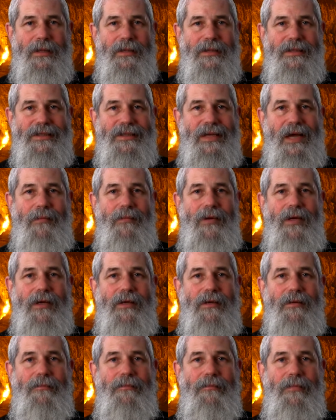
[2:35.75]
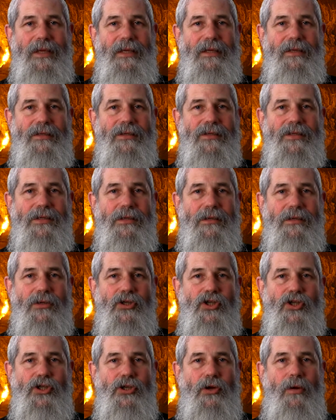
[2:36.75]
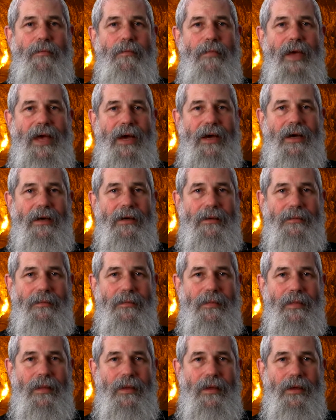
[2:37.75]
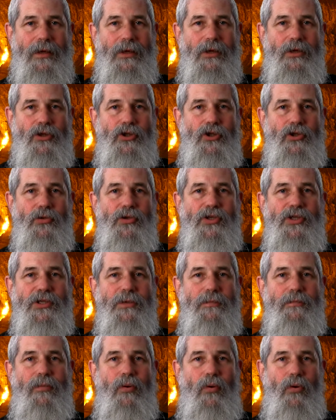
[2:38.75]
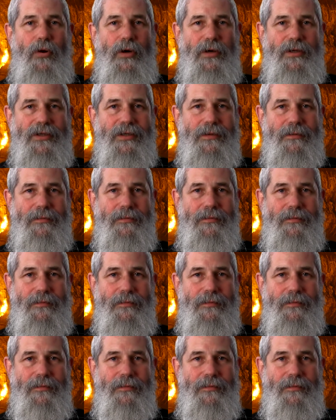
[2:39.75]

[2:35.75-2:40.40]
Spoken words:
SAMECH means somech, to support.